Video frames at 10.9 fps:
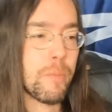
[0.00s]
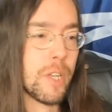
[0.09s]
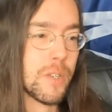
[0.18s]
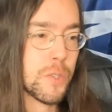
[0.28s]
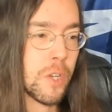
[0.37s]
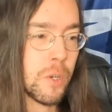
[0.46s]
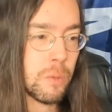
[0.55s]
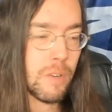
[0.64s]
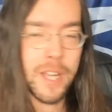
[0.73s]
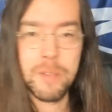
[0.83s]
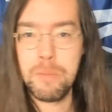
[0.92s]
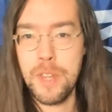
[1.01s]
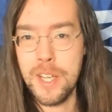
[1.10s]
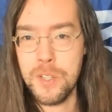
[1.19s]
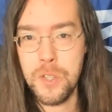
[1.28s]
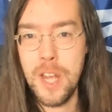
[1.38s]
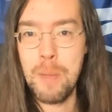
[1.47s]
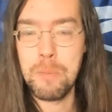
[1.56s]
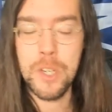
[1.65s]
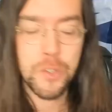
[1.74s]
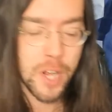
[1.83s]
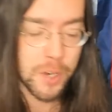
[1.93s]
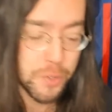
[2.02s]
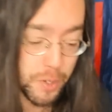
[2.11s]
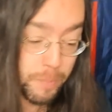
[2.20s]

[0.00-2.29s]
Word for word: Uh, so I think it's an empty gesture.